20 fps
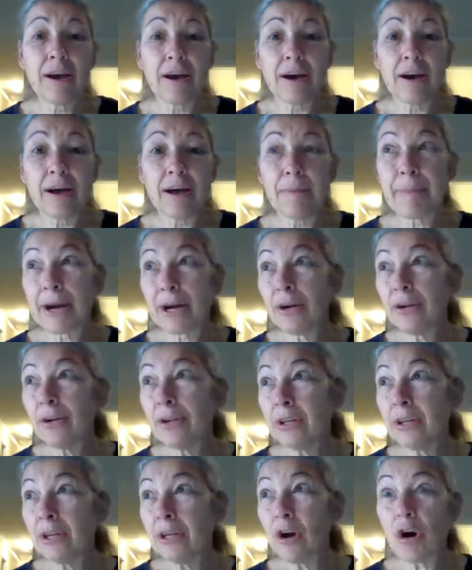
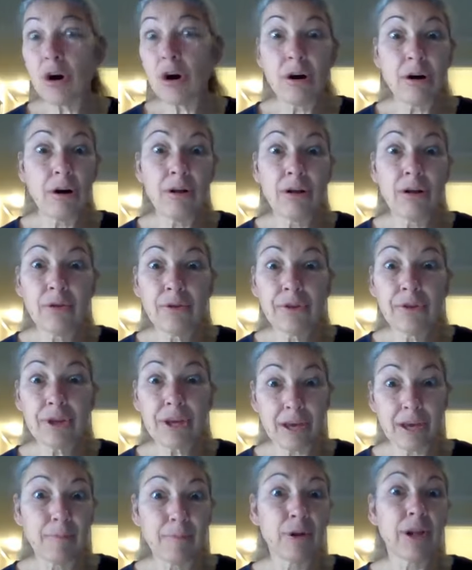apparently all the
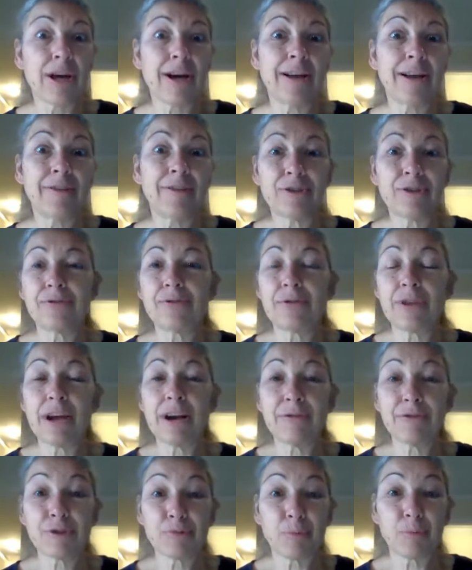cable lines under the
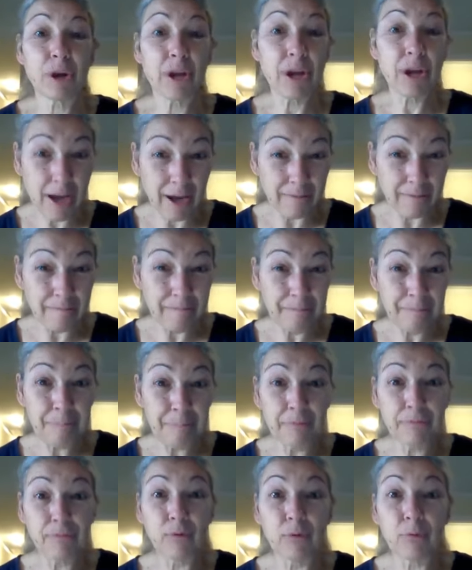house were cut
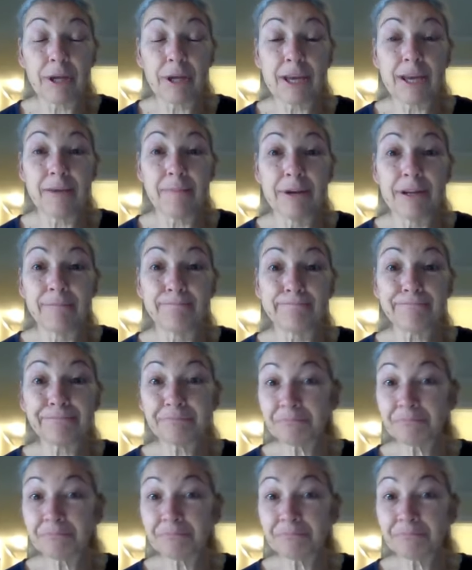before we came in.